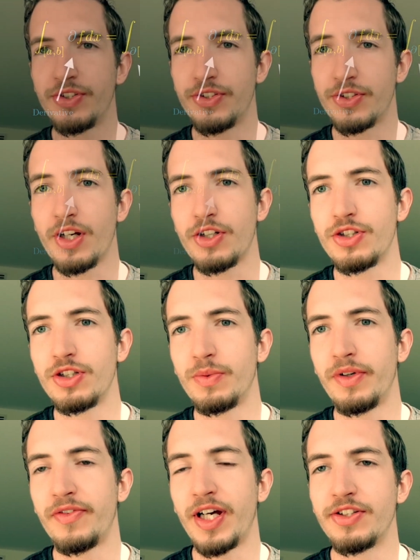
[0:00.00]
discussion that
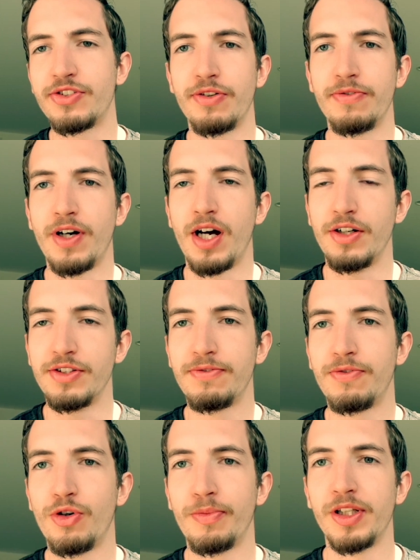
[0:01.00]
we've had so far is
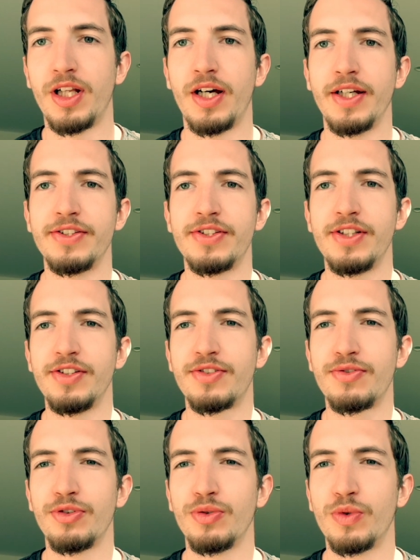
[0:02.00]
formalized is
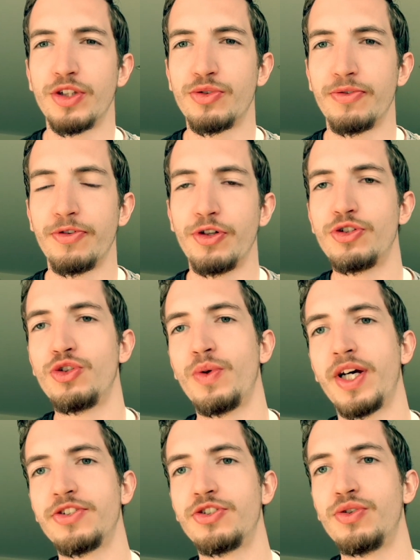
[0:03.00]
through what's referred to
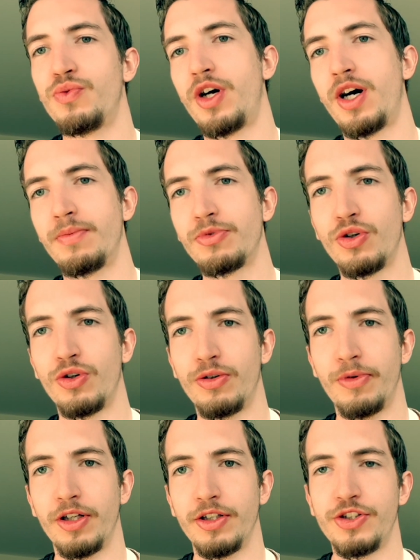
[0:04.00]
as de Rham
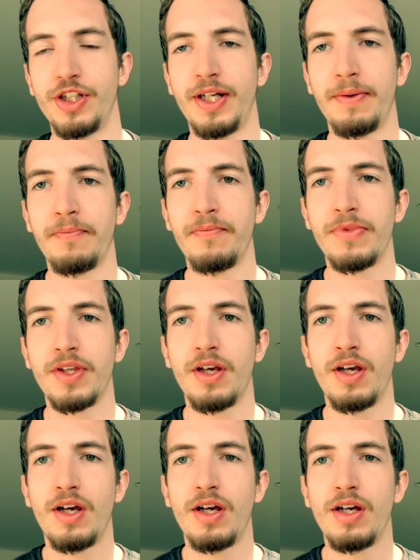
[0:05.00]
cohomology.
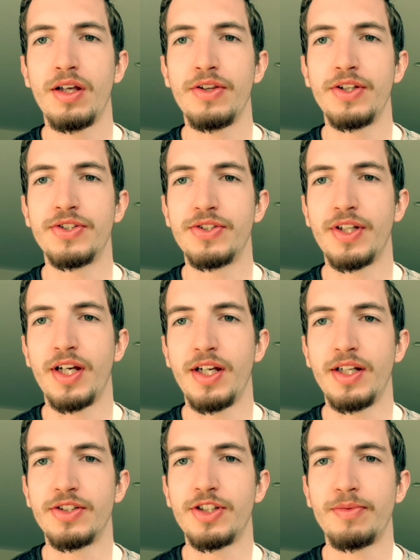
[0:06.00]
This is
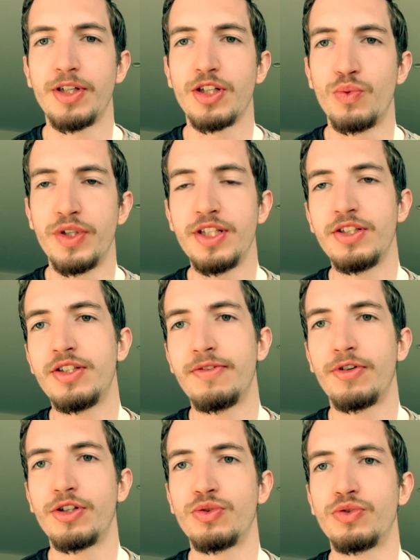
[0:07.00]
a subject within
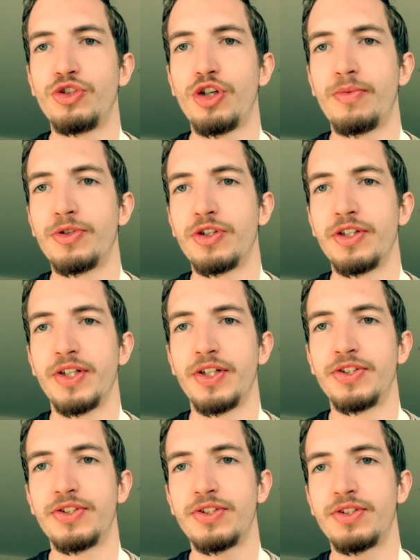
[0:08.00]
differential geometry that
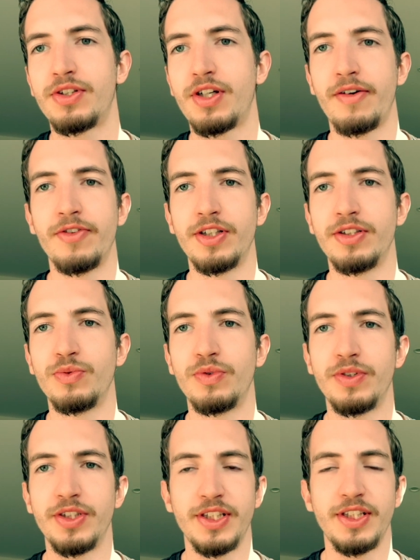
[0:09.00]
is covered
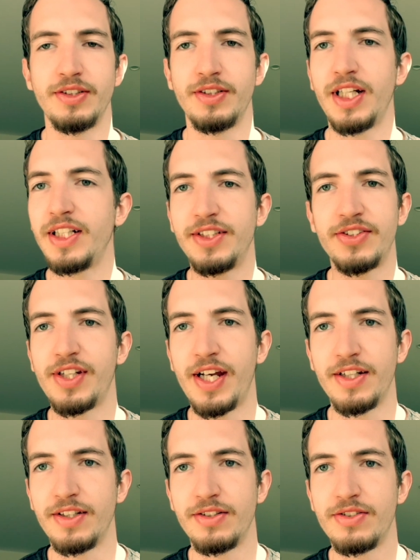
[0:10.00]
within any
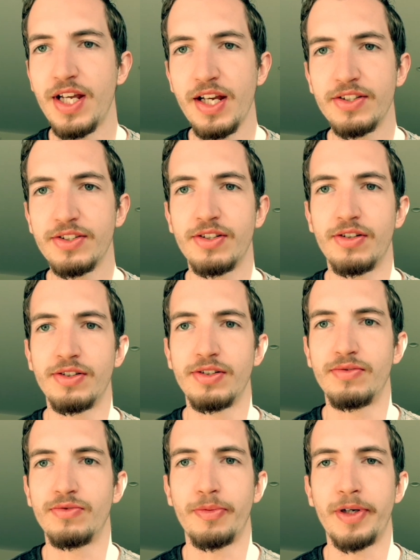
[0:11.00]
standard text
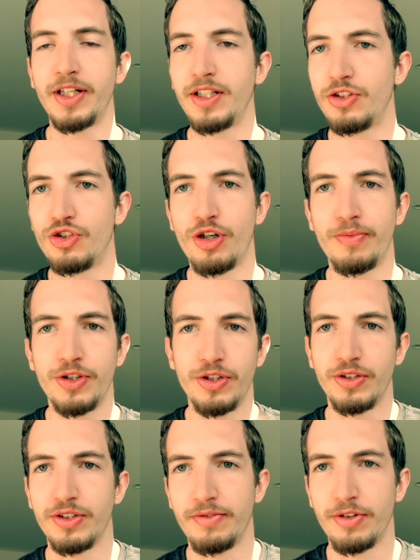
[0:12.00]
on Riemannian
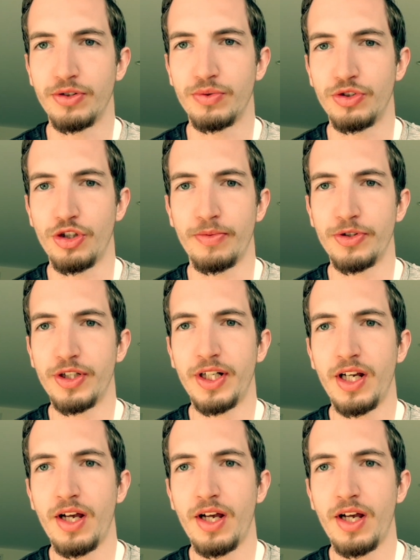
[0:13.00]
geometry or differential geometry,